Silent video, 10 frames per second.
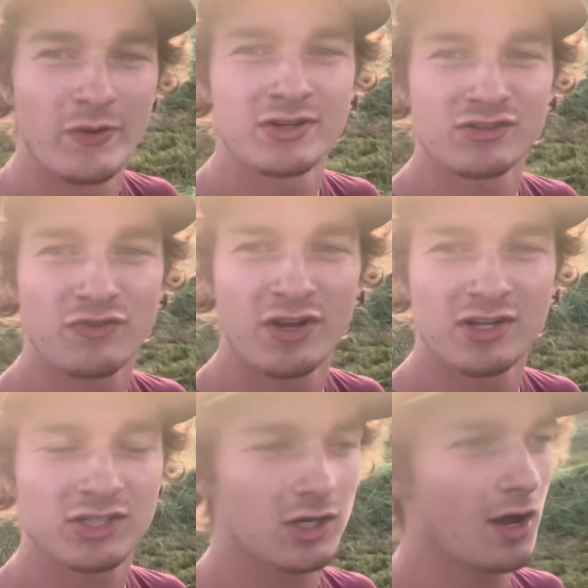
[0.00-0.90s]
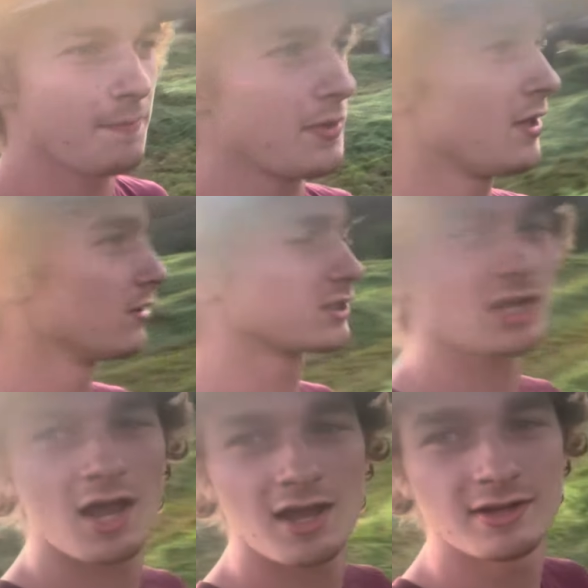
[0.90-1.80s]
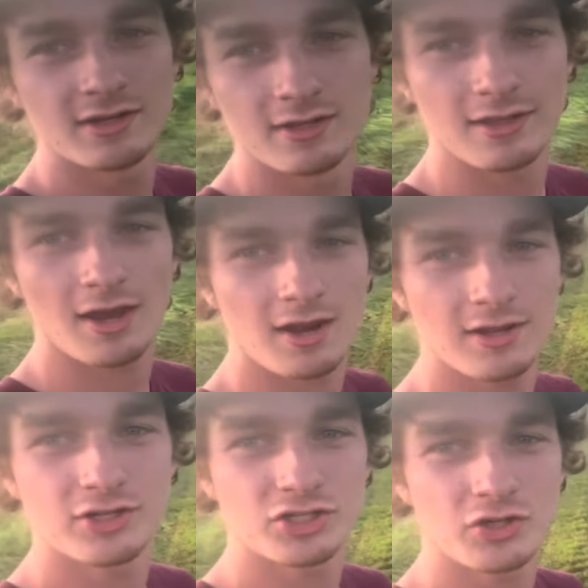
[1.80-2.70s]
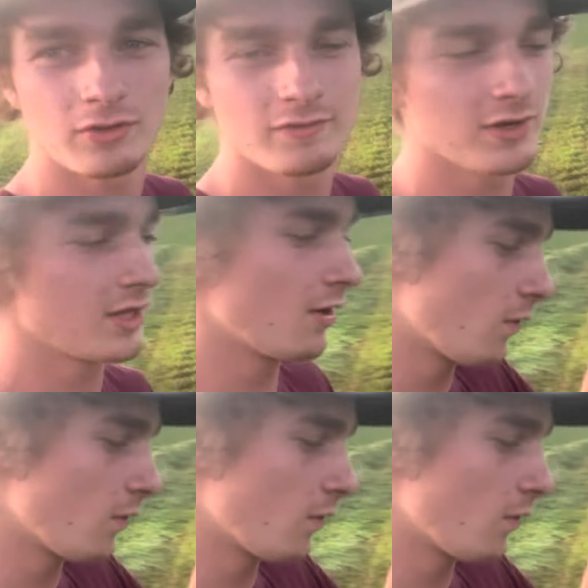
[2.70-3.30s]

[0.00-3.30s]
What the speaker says: just finished up the hillside that I just showed the video